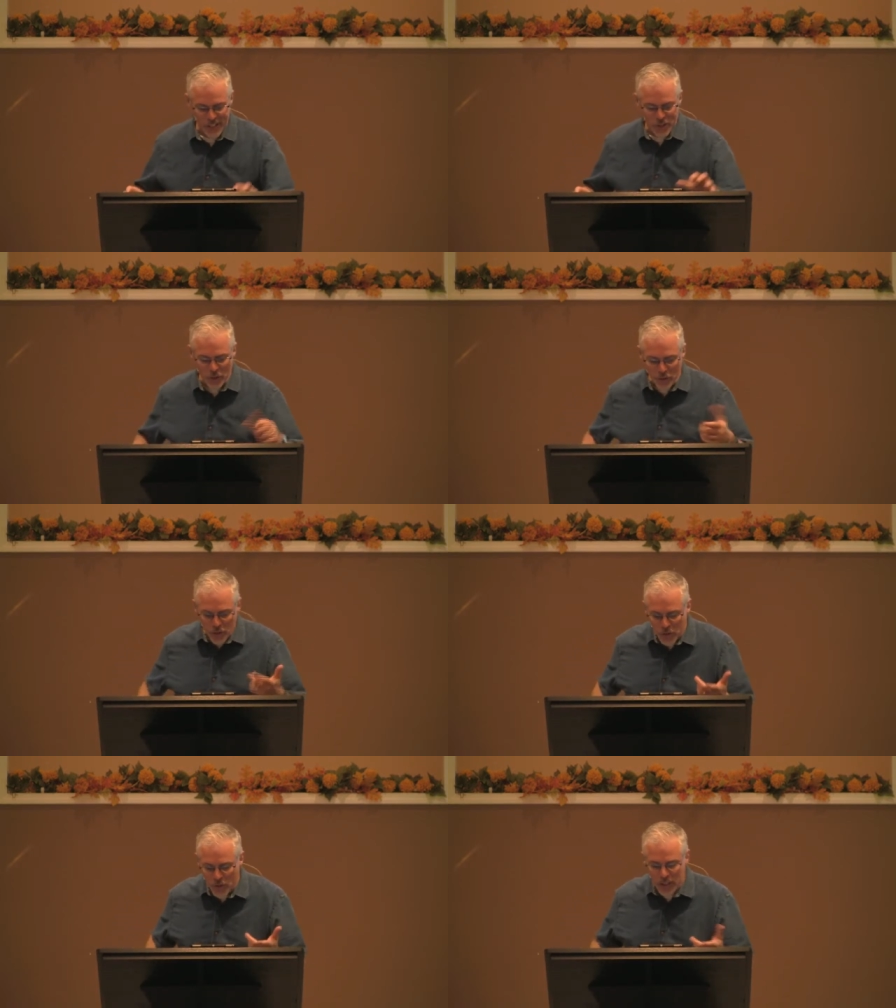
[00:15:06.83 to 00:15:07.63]
So
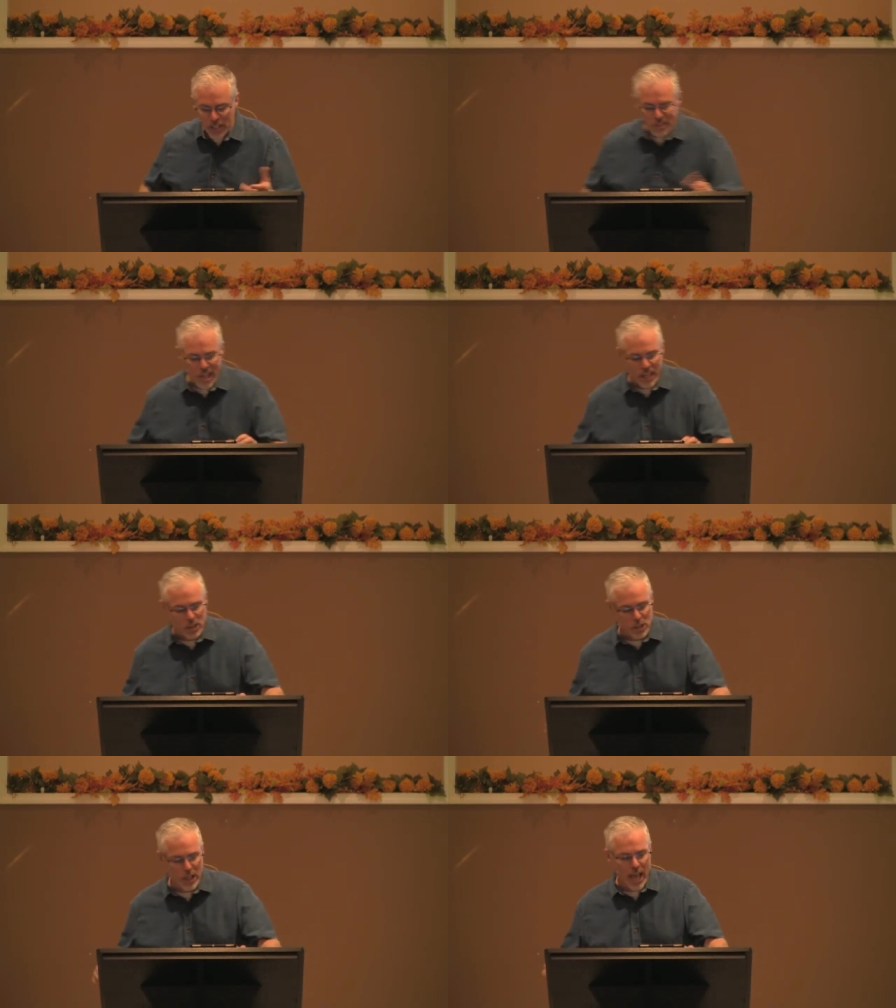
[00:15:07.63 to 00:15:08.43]
first of all, let's take a
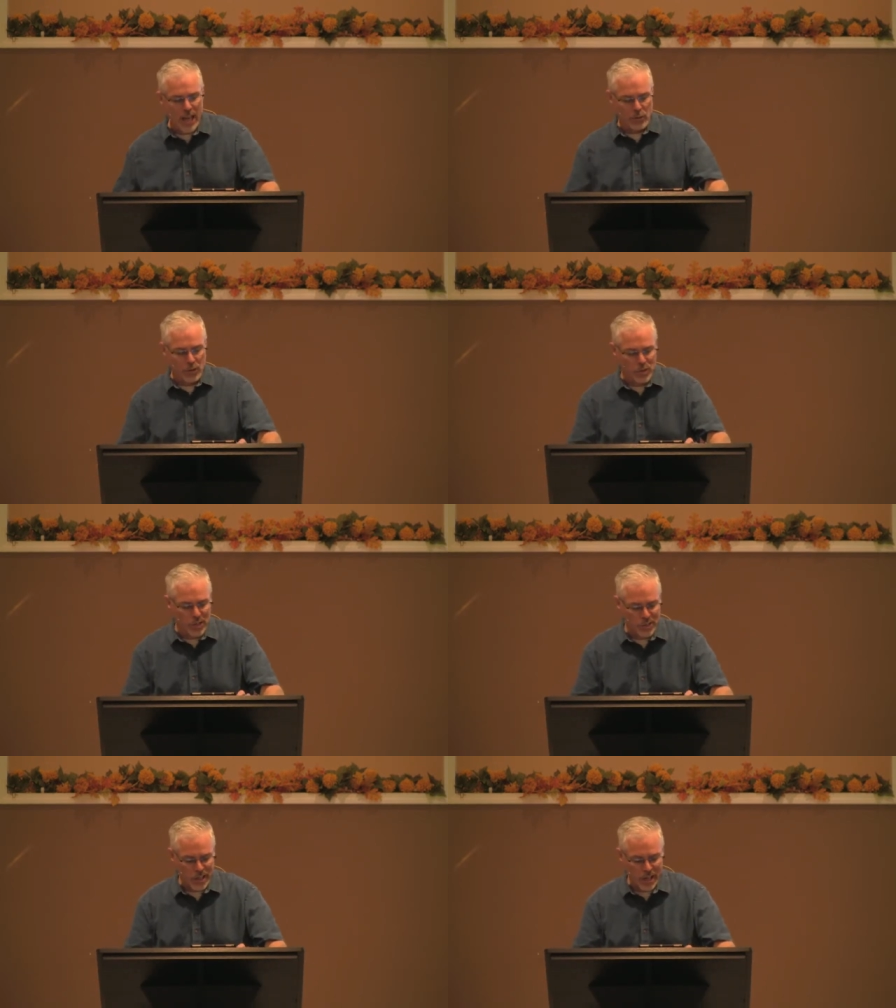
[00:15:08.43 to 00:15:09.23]
look at
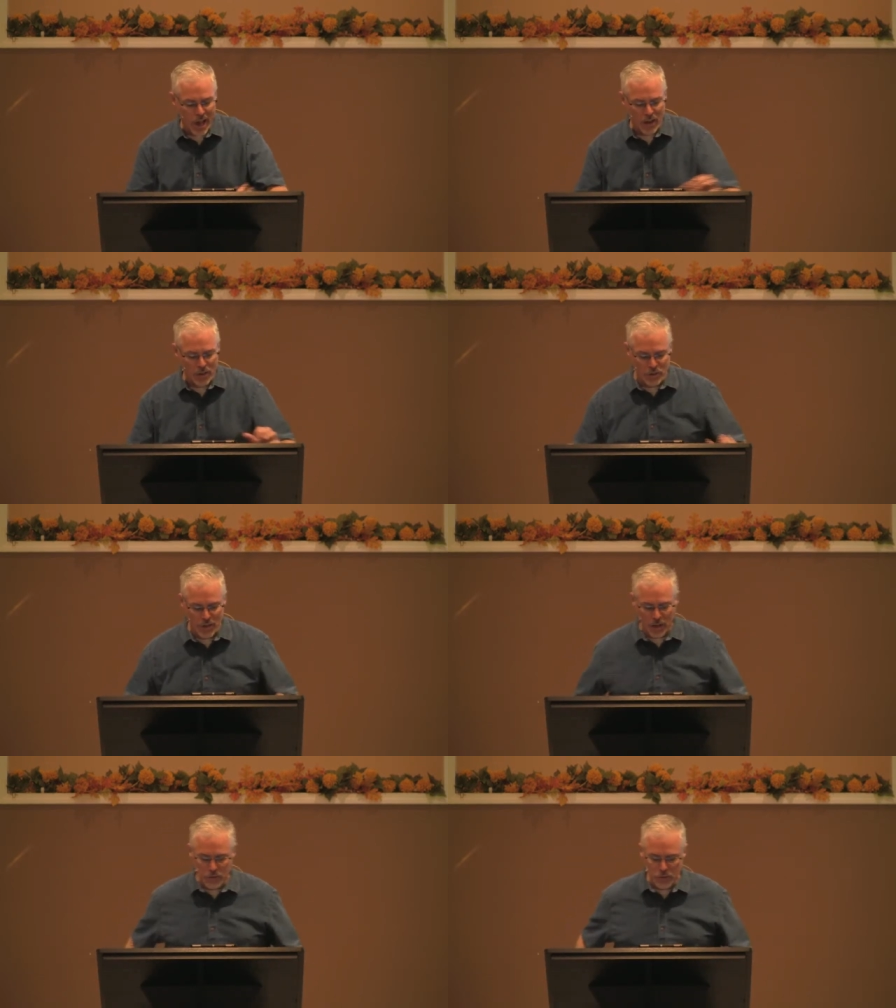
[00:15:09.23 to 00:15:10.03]
resisting
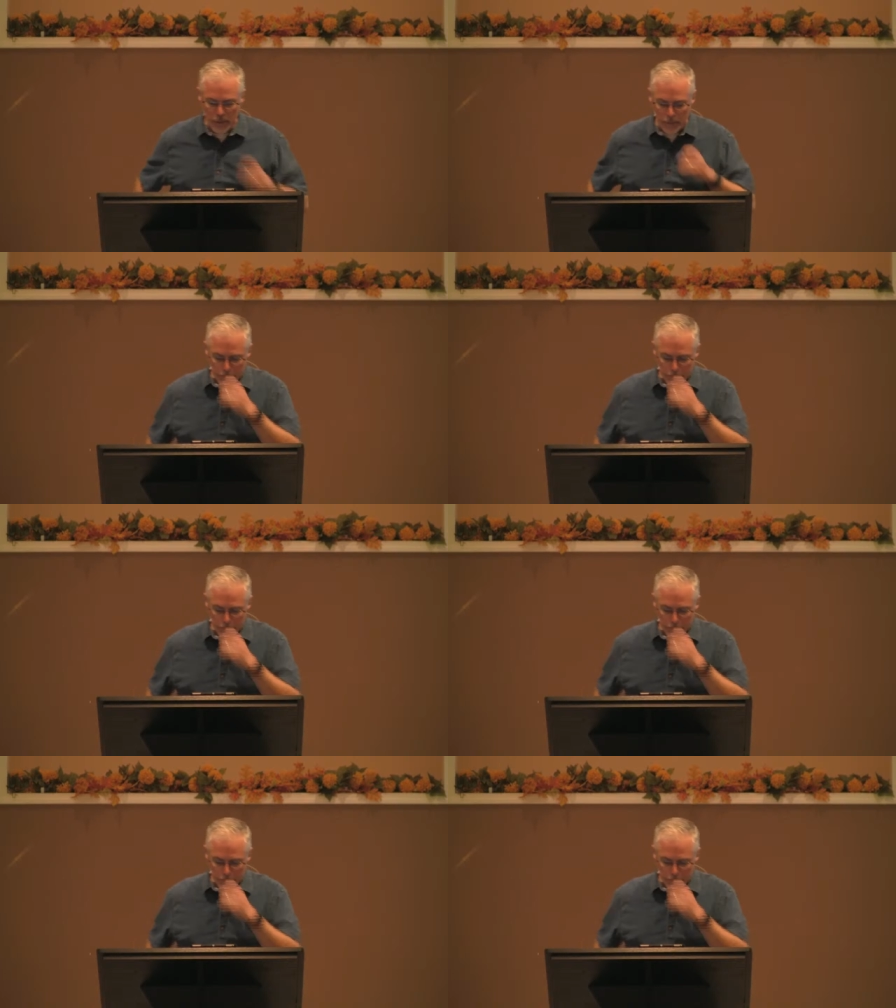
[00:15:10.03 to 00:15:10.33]
ourselves.